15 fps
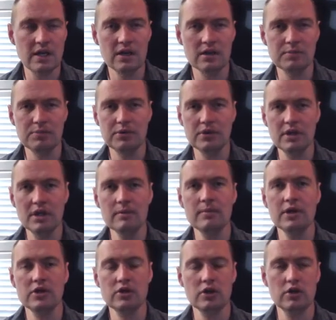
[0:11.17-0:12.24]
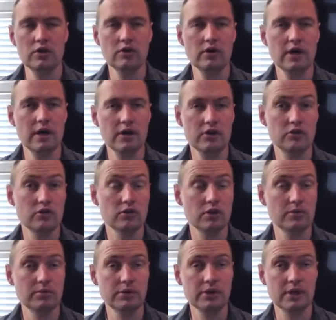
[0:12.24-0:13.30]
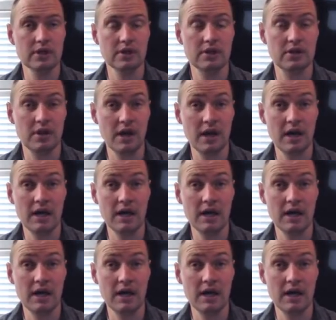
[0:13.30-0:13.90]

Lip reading: is please make sure you know how to complete